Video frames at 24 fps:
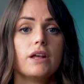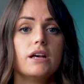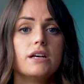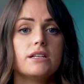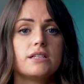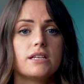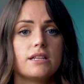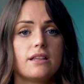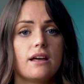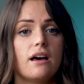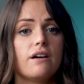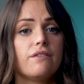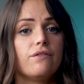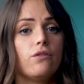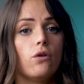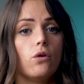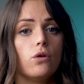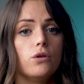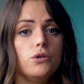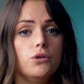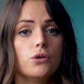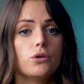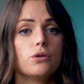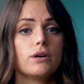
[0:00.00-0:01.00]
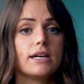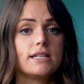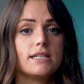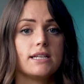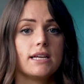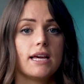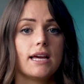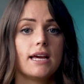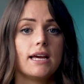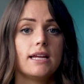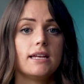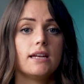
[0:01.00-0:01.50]
So therefore, you're
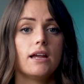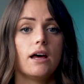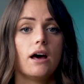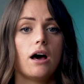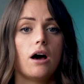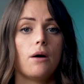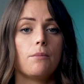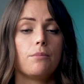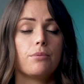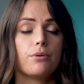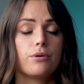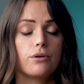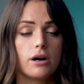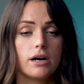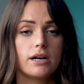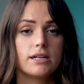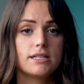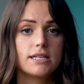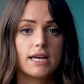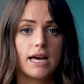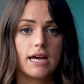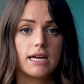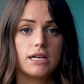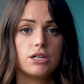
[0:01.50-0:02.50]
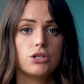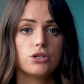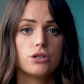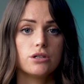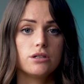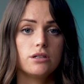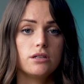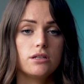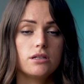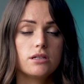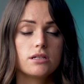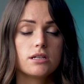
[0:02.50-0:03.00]
getting in prior to
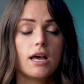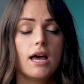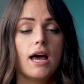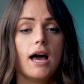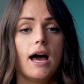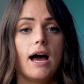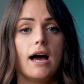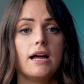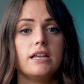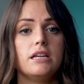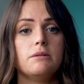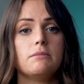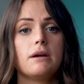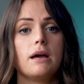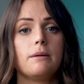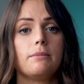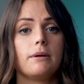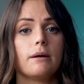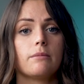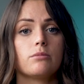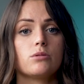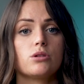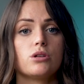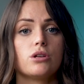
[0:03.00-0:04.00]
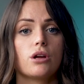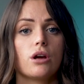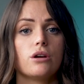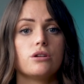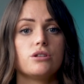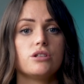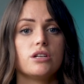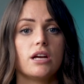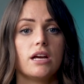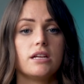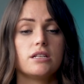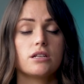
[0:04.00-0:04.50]
agents, and you may be able to
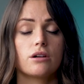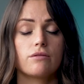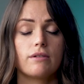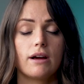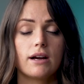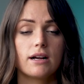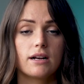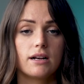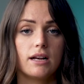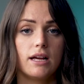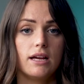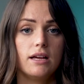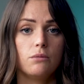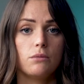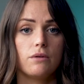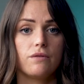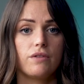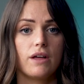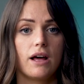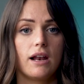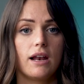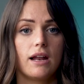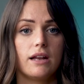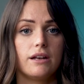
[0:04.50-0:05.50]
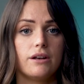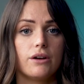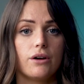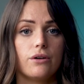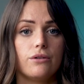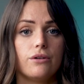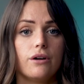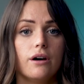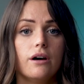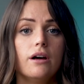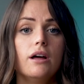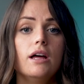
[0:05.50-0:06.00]
negotiate directly with that
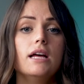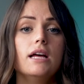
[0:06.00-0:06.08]
landowner,